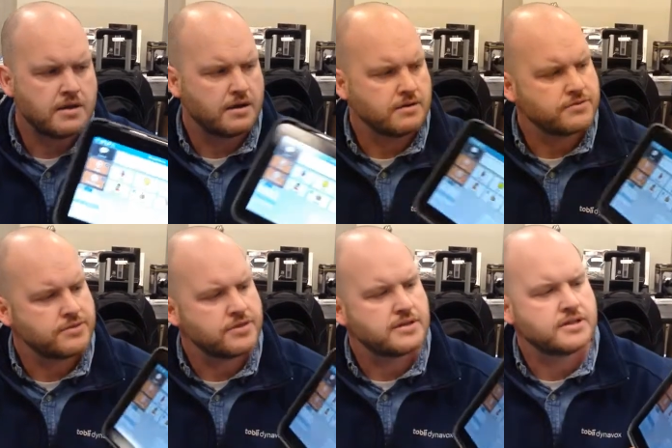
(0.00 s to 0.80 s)
Another
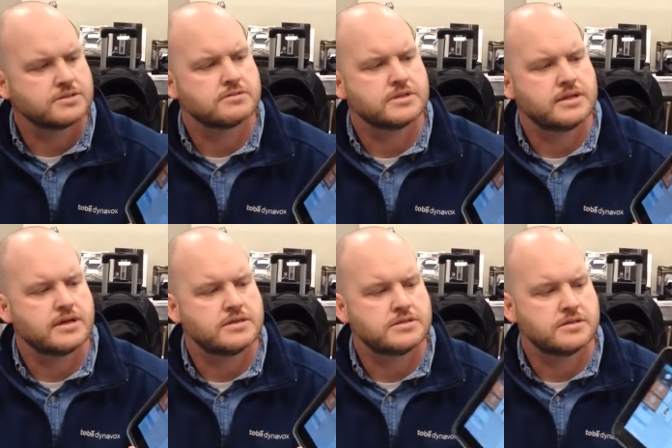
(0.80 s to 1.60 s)
thing that's really
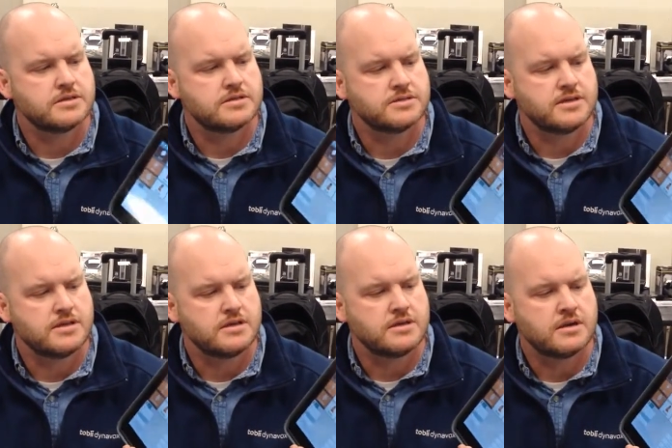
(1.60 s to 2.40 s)
nice is
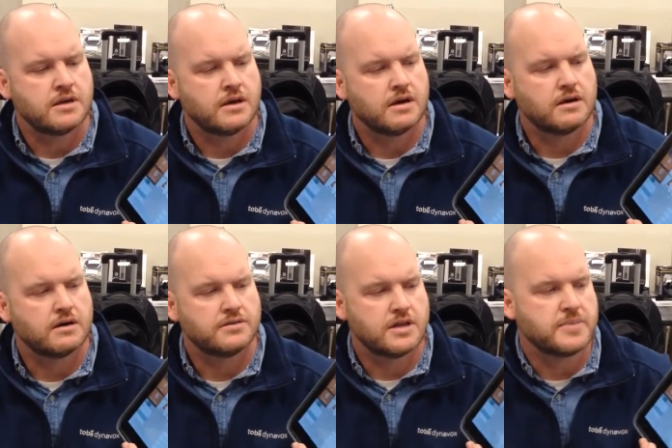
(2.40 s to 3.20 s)
the
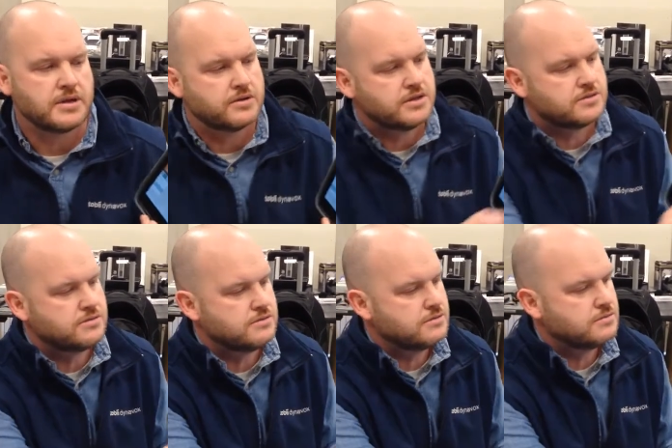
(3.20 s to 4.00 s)
ability
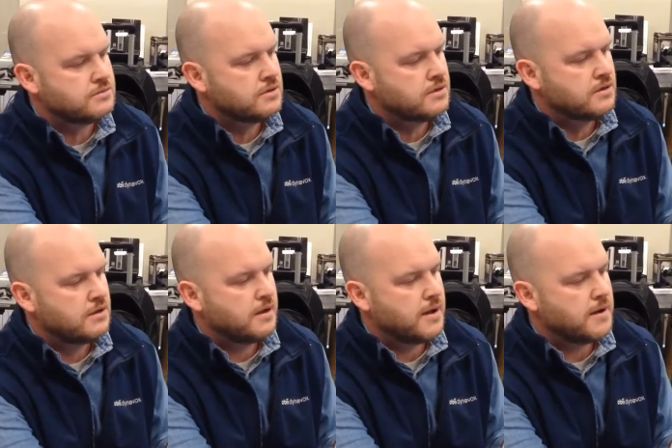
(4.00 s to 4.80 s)
to
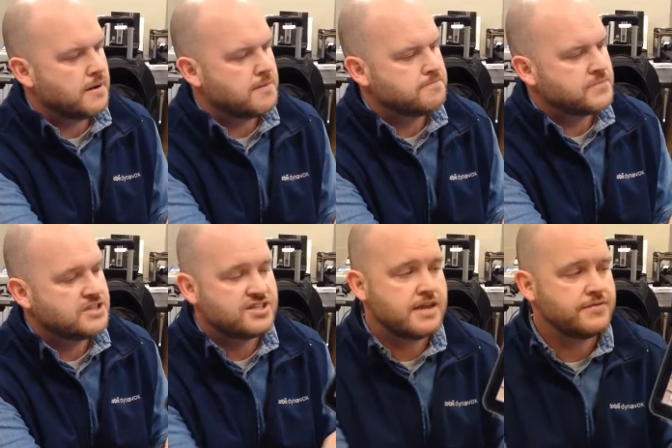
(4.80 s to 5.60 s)

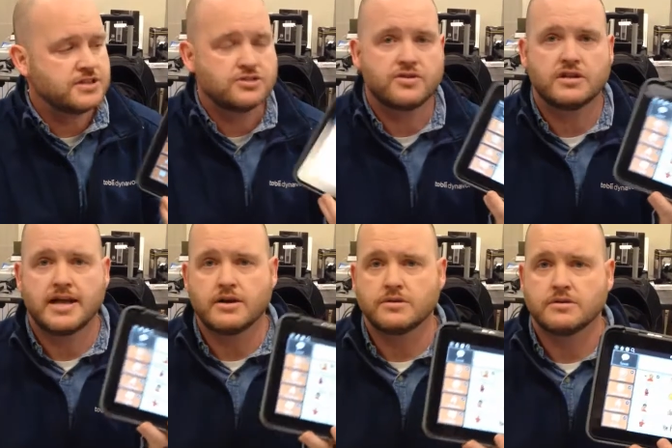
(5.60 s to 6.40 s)
save this to the
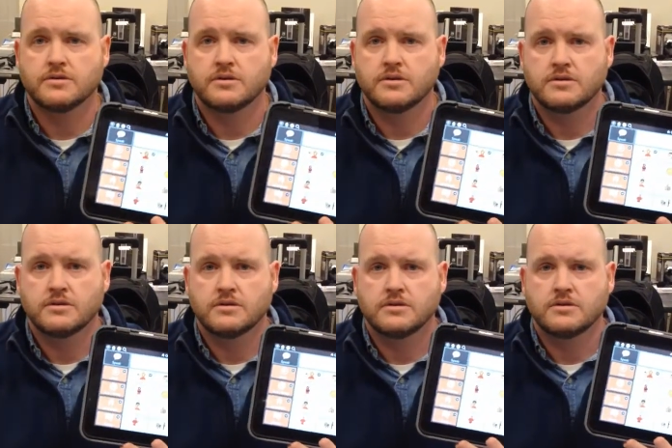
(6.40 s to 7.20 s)
cloud.
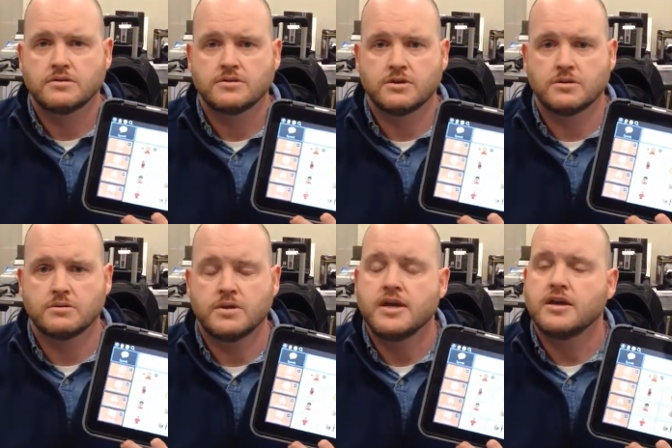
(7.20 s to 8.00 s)

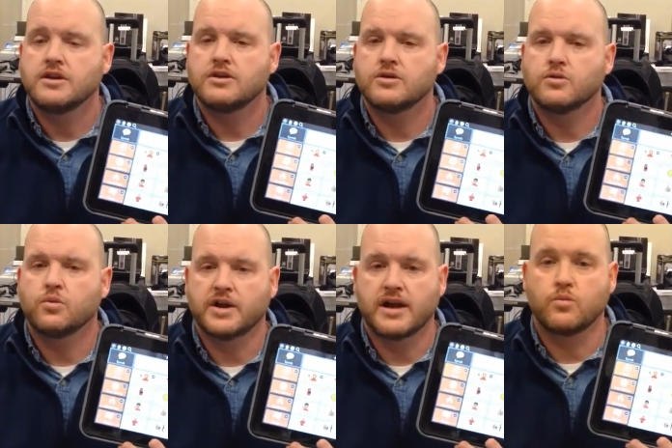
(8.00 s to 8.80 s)
So
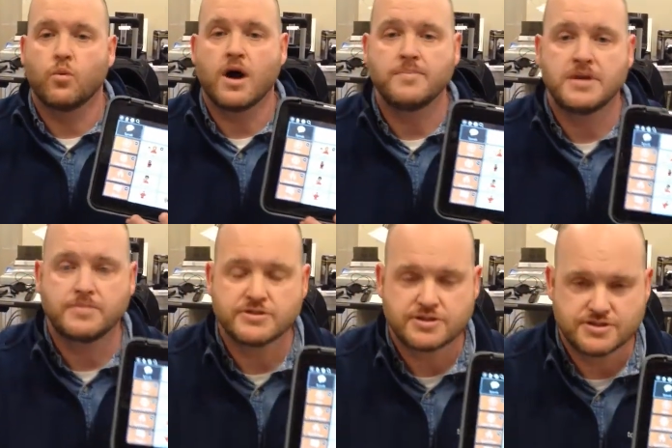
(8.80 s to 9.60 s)
what I'd want
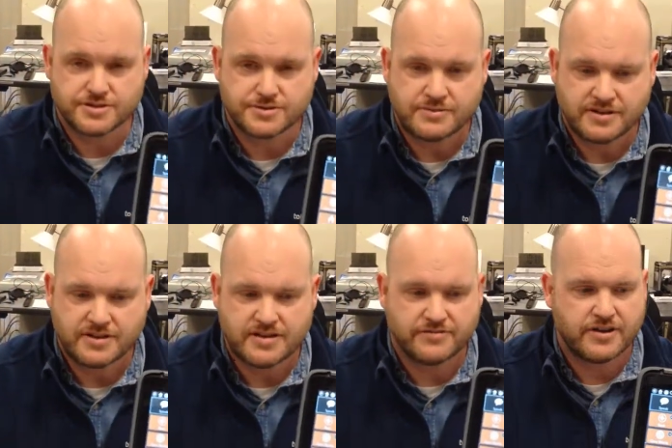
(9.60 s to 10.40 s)
people to do,
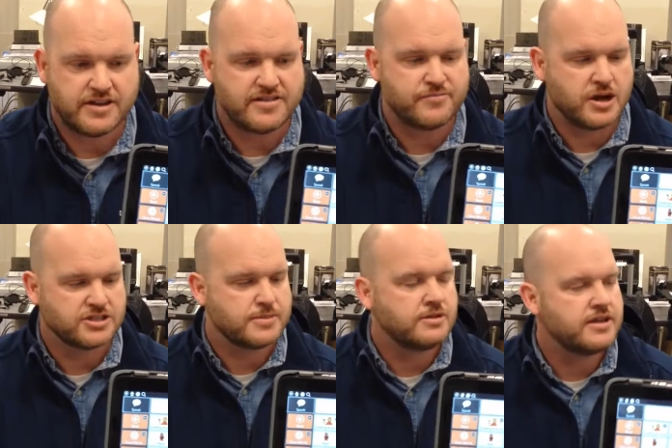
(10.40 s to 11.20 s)
if
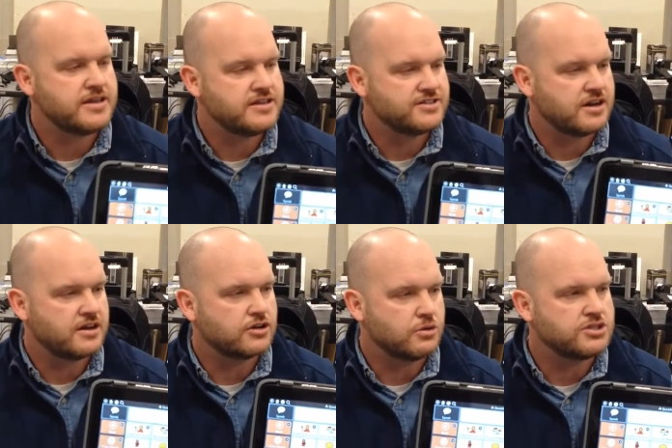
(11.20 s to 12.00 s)
possible, is
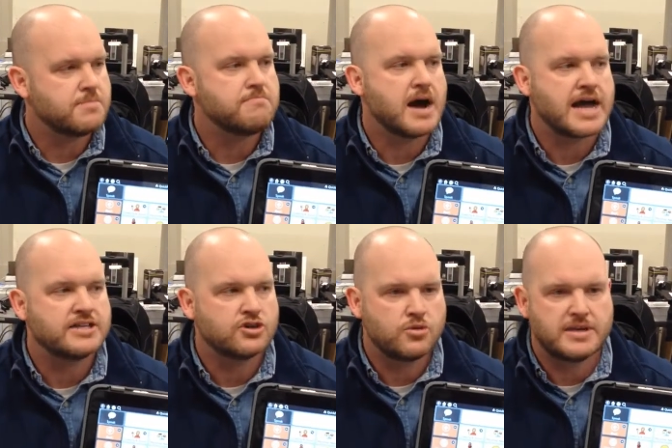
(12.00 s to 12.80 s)
go to
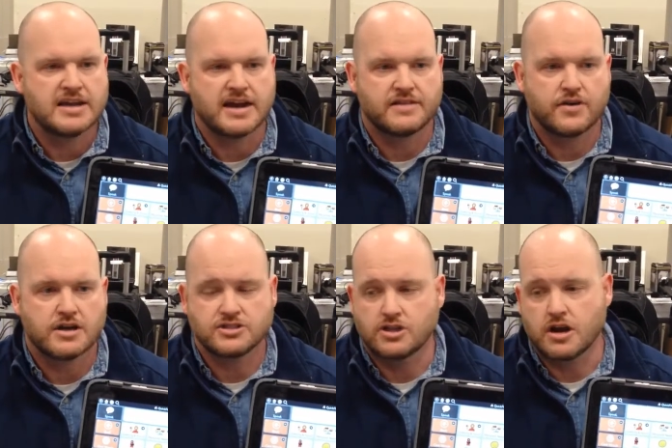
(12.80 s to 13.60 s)

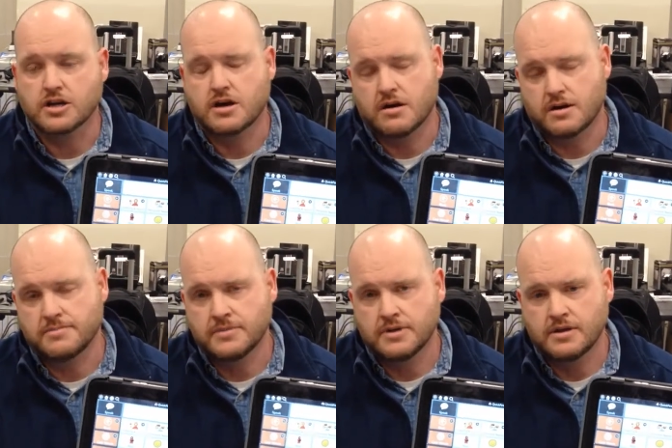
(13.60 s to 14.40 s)

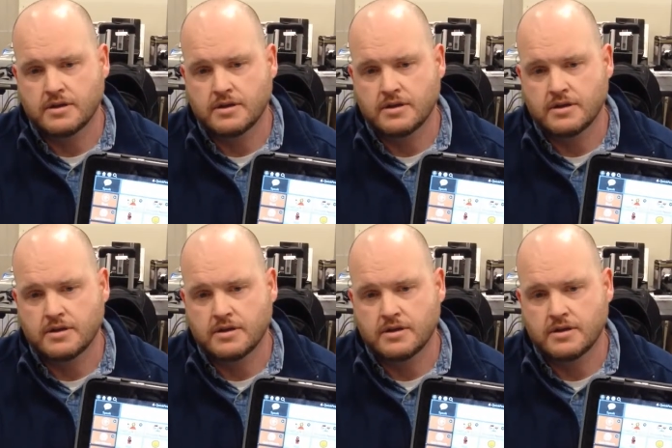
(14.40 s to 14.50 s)
mytobiidynavox.com,